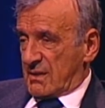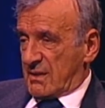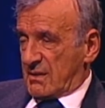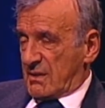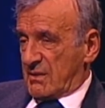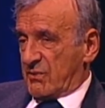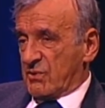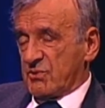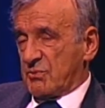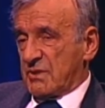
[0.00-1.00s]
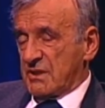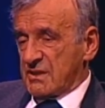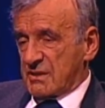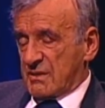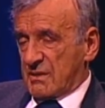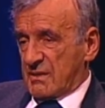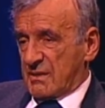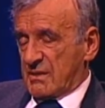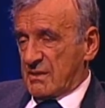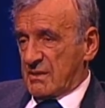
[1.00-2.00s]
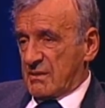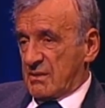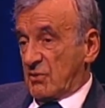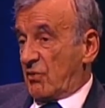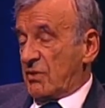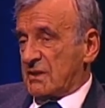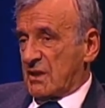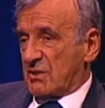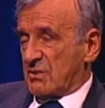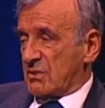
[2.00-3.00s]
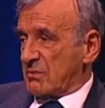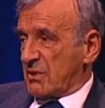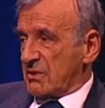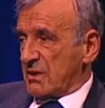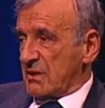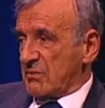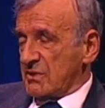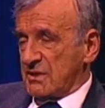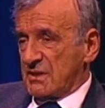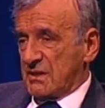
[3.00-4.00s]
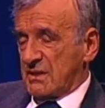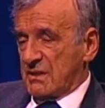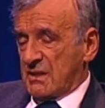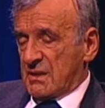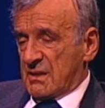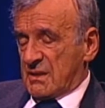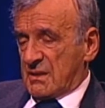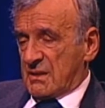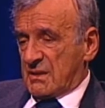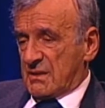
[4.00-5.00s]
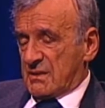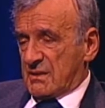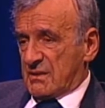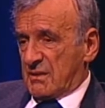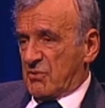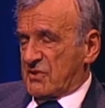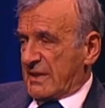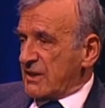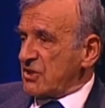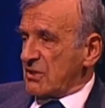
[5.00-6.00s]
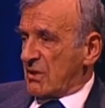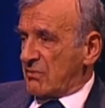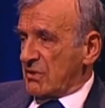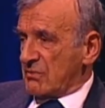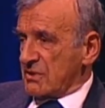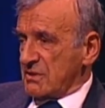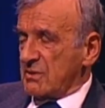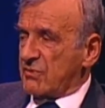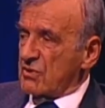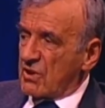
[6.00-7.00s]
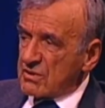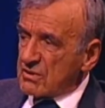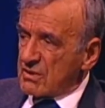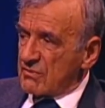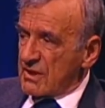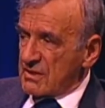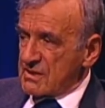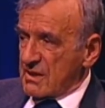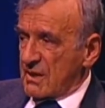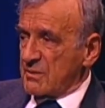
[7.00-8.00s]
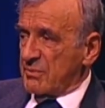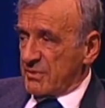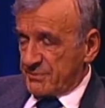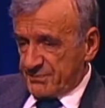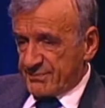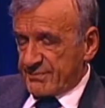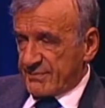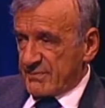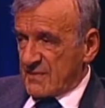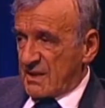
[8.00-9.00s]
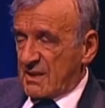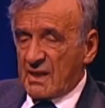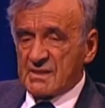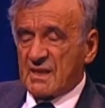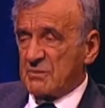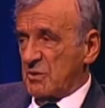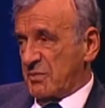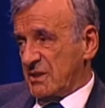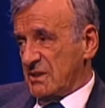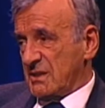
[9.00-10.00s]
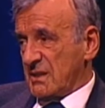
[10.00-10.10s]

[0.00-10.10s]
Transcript: And, and of course, the worst novel that I wrote about that was in, in uh, the most tragic novel was in The Forgotten, where I describe an Alzheimer's patient.